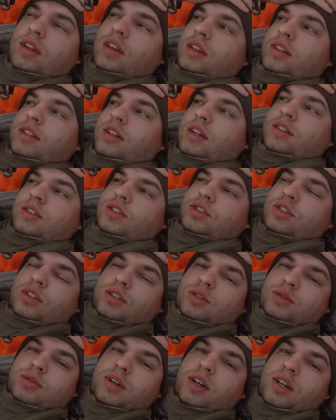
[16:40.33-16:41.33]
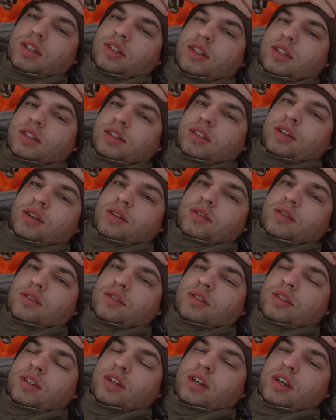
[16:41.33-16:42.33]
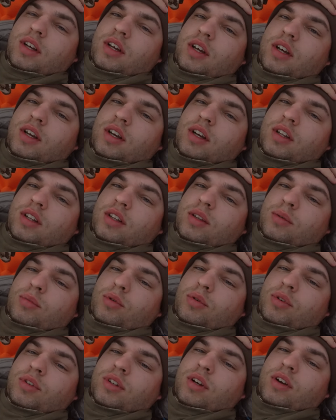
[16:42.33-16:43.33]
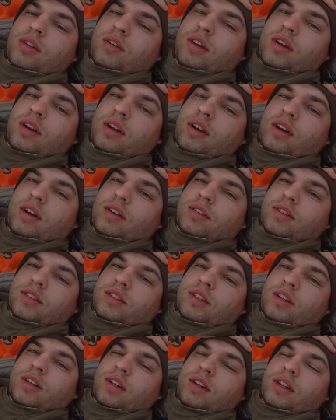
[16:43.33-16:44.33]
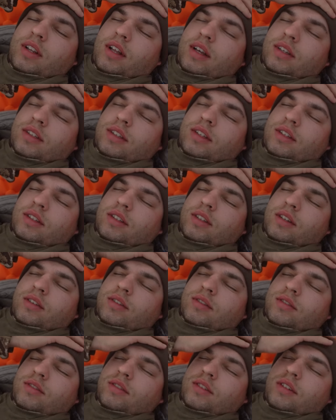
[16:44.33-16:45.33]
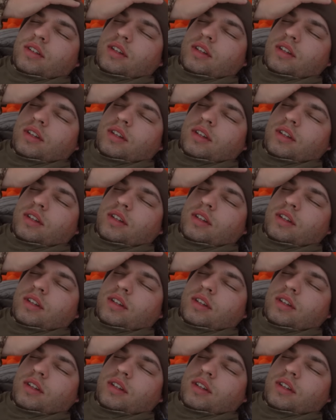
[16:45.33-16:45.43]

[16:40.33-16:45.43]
sun's just rising, so the boys already got out and started glassing, so I